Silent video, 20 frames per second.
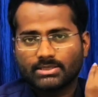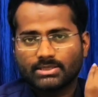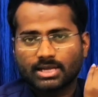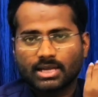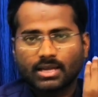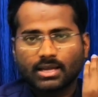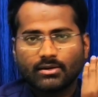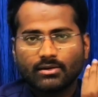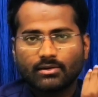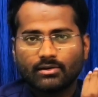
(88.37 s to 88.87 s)

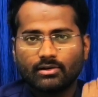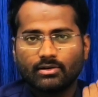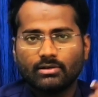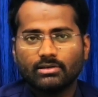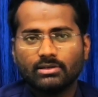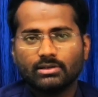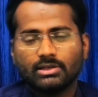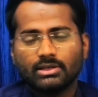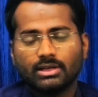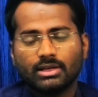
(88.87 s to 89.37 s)
kasaya and all,
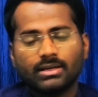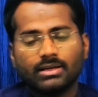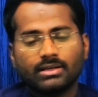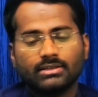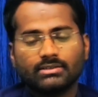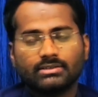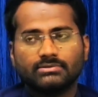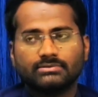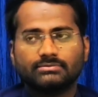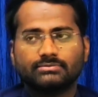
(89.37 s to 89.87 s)

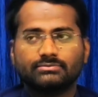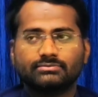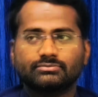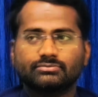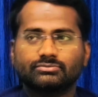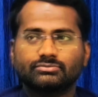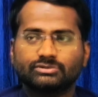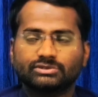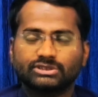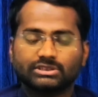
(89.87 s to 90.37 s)
and
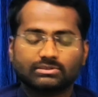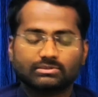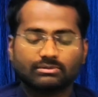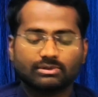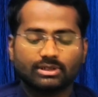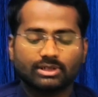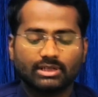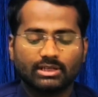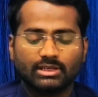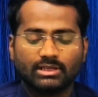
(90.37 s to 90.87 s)
just
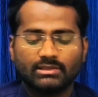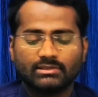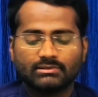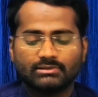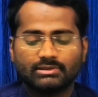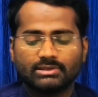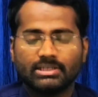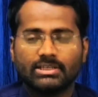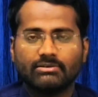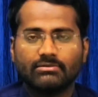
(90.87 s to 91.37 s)

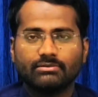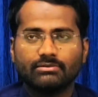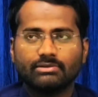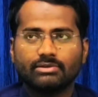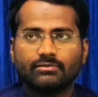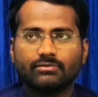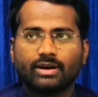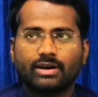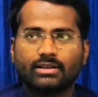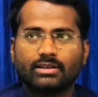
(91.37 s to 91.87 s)

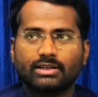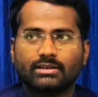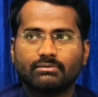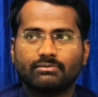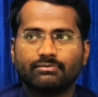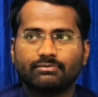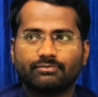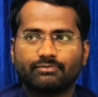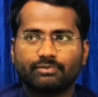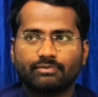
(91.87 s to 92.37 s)
leave for
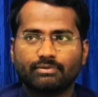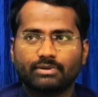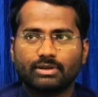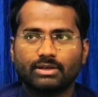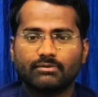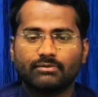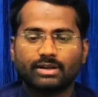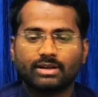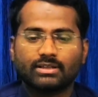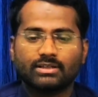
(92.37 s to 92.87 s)
that
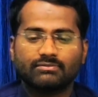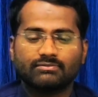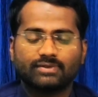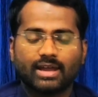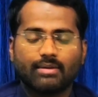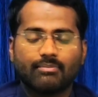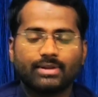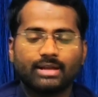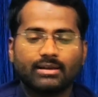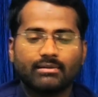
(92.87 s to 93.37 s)
for the
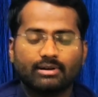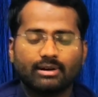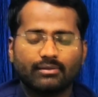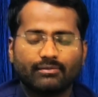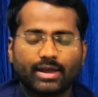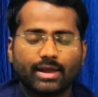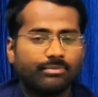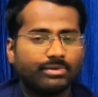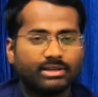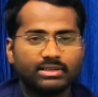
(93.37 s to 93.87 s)
5
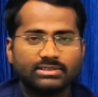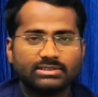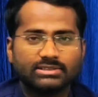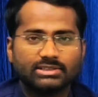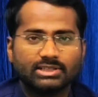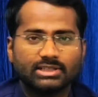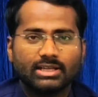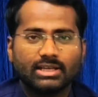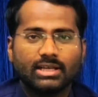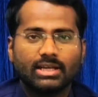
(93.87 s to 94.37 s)
minutes,
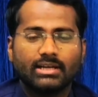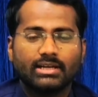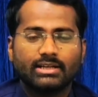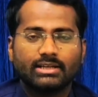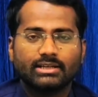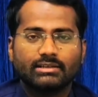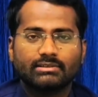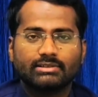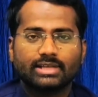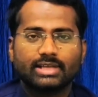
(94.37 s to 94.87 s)
and
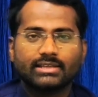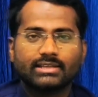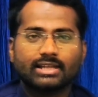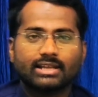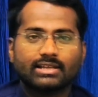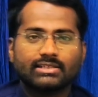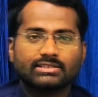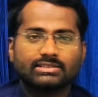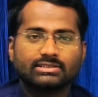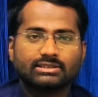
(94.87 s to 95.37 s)
take
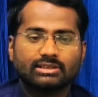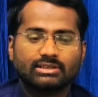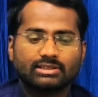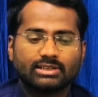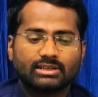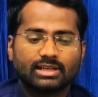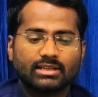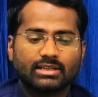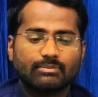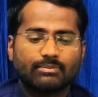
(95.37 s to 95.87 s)
the rest,
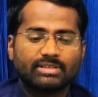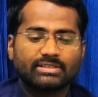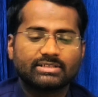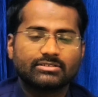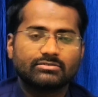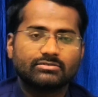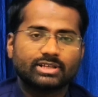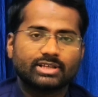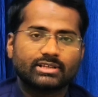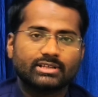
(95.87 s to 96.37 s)
tell the
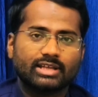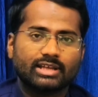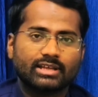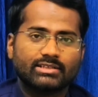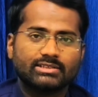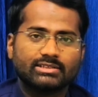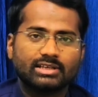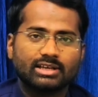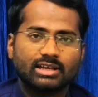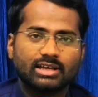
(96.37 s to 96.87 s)
patient to take the
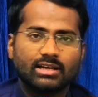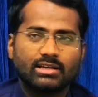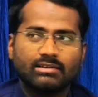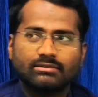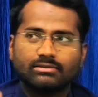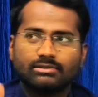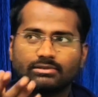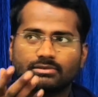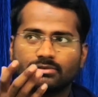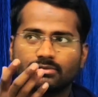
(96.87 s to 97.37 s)
rest,
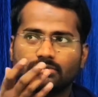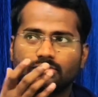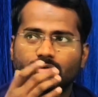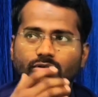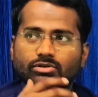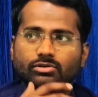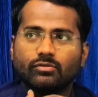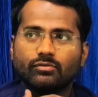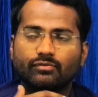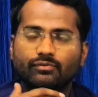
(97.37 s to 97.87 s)
and
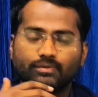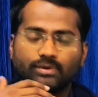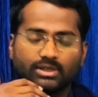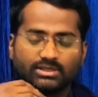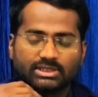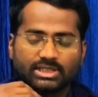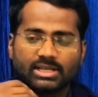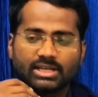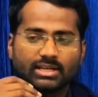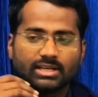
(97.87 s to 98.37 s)
don't go
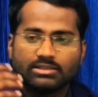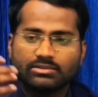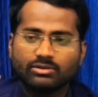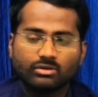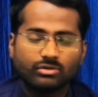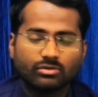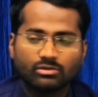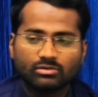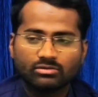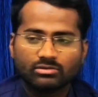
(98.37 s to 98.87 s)
suddenly,
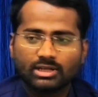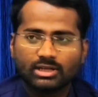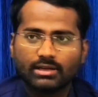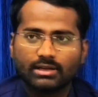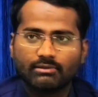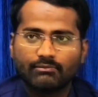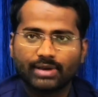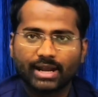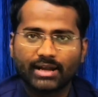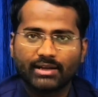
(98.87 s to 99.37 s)
don't go to
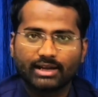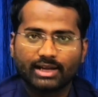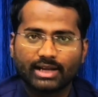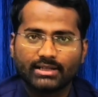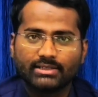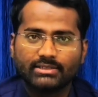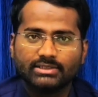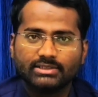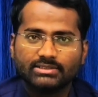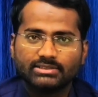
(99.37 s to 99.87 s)
the bright
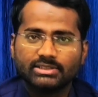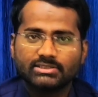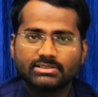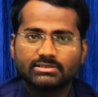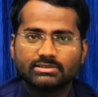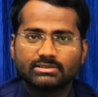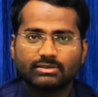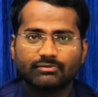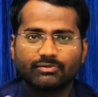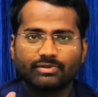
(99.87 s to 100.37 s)
light,
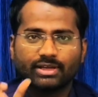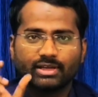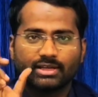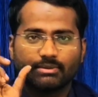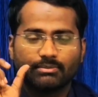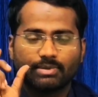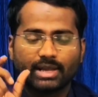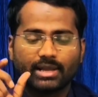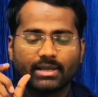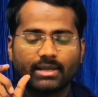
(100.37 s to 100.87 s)
just wear
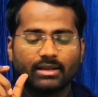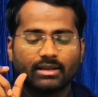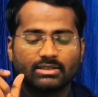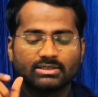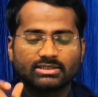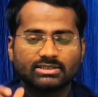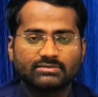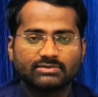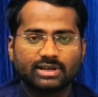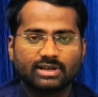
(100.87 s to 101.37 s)
the black
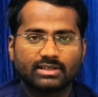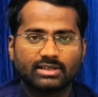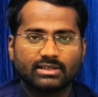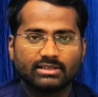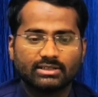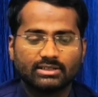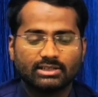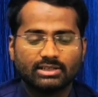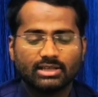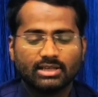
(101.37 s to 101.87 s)
glasses for
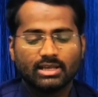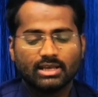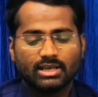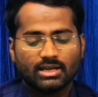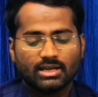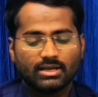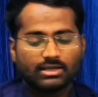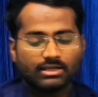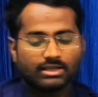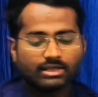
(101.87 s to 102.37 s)
that.
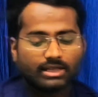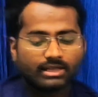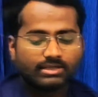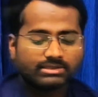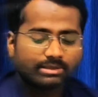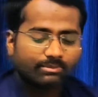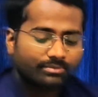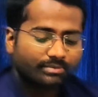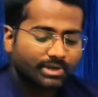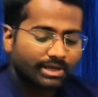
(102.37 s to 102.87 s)
And
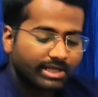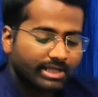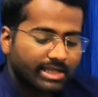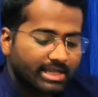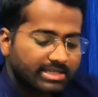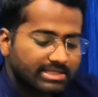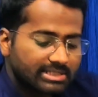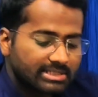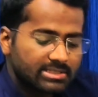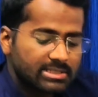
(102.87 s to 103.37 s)
in some
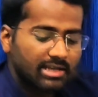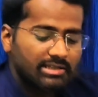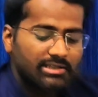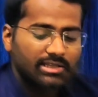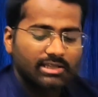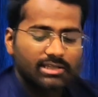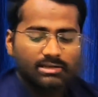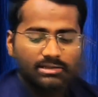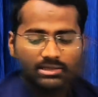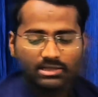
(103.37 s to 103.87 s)
indications are
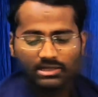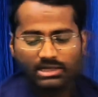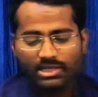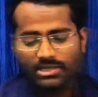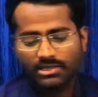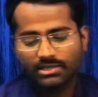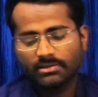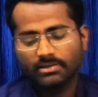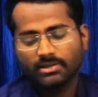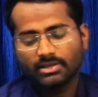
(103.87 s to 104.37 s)
there,
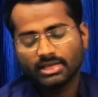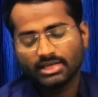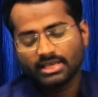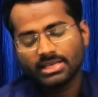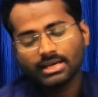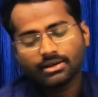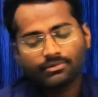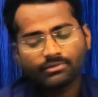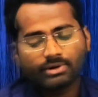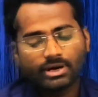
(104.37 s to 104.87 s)
like
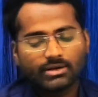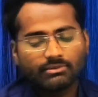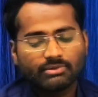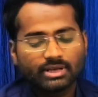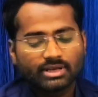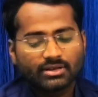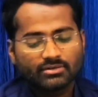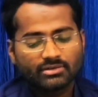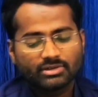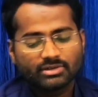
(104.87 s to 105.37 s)
here what
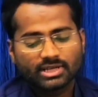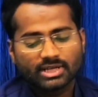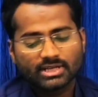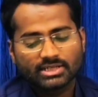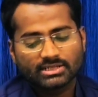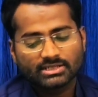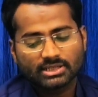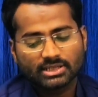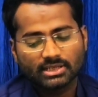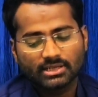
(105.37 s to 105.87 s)
we are using,
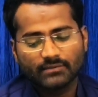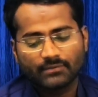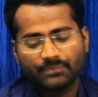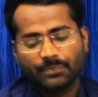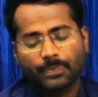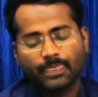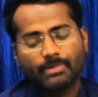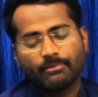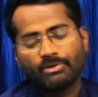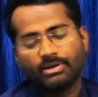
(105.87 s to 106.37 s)
that is
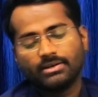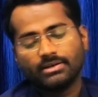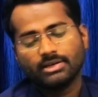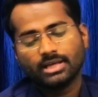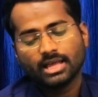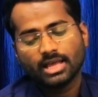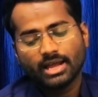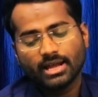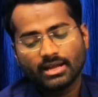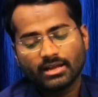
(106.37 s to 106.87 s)

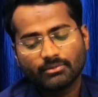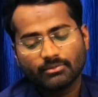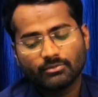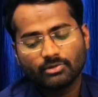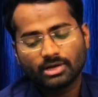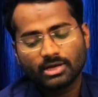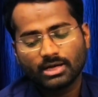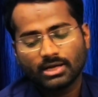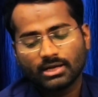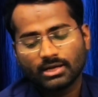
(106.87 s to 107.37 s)
one
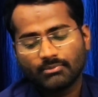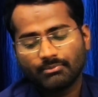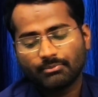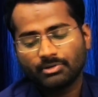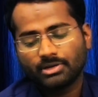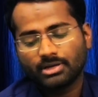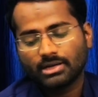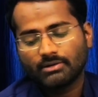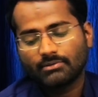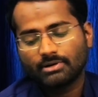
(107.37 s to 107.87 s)
endamula,
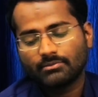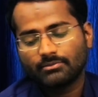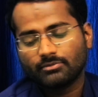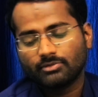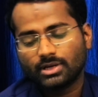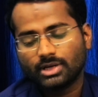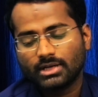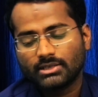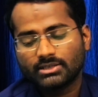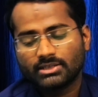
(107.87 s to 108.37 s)
punarnava
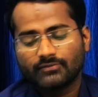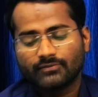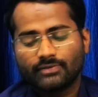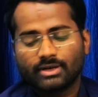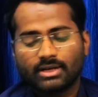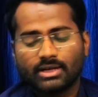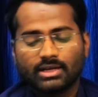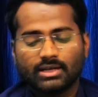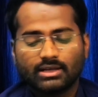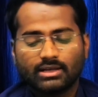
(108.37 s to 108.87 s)
mula,
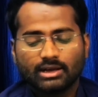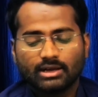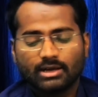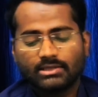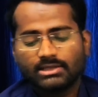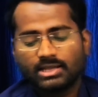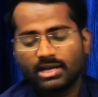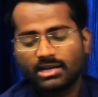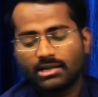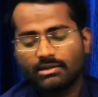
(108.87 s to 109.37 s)
trifala,
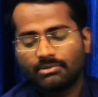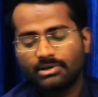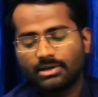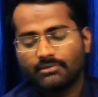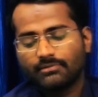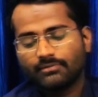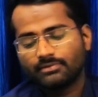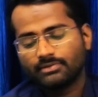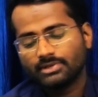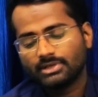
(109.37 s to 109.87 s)
and
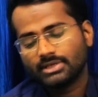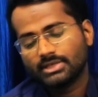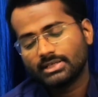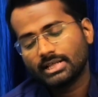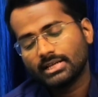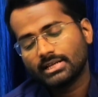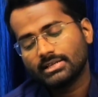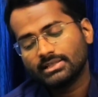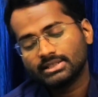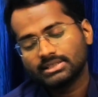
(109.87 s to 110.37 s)
dhanyamla.
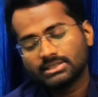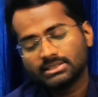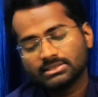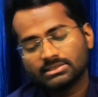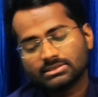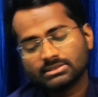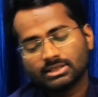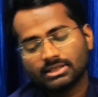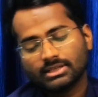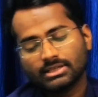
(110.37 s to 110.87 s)
That this
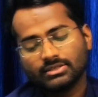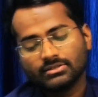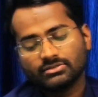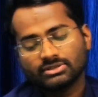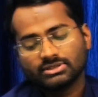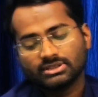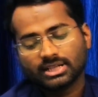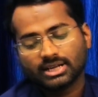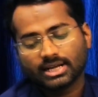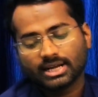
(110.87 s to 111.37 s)
is the
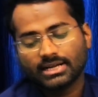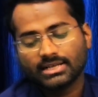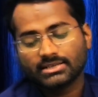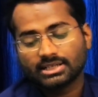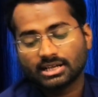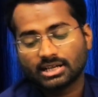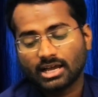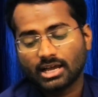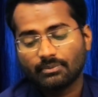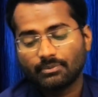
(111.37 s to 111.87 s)
used in the
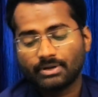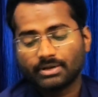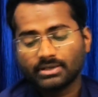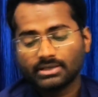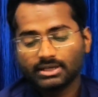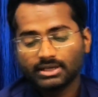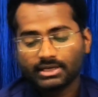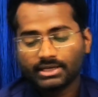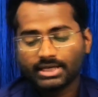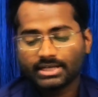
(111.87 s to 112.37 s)
condition
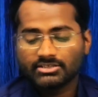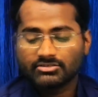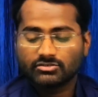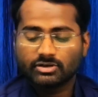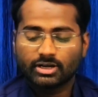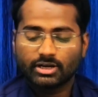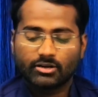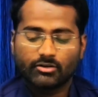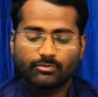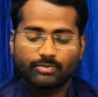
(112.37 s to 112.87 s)

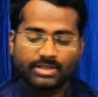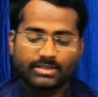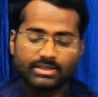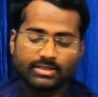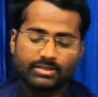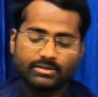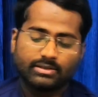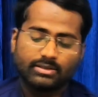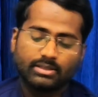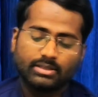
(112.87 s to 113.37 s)
hypertensive
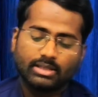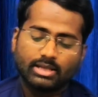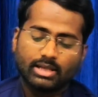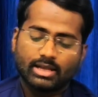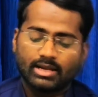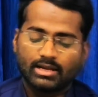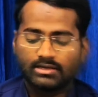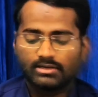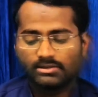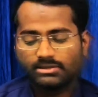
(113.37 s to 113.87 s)
retinopathy.
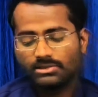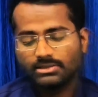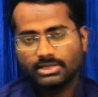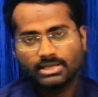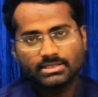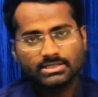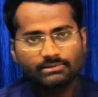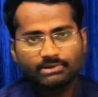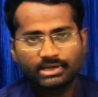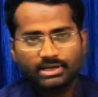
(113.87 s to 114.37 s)
And
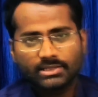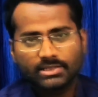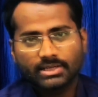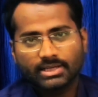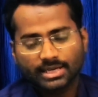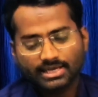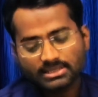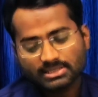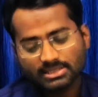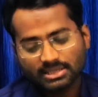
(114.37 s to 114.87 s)
there is one
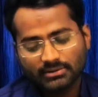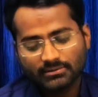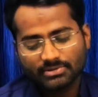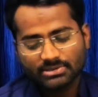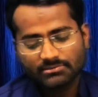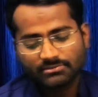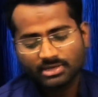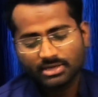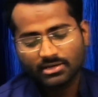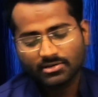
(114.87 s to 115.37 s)
other case in
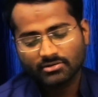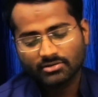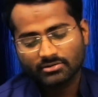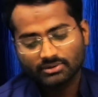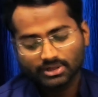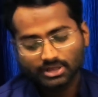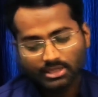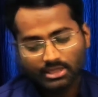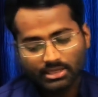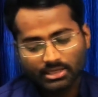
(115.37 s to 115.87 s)
which we are
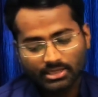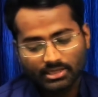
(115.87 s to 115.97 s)
using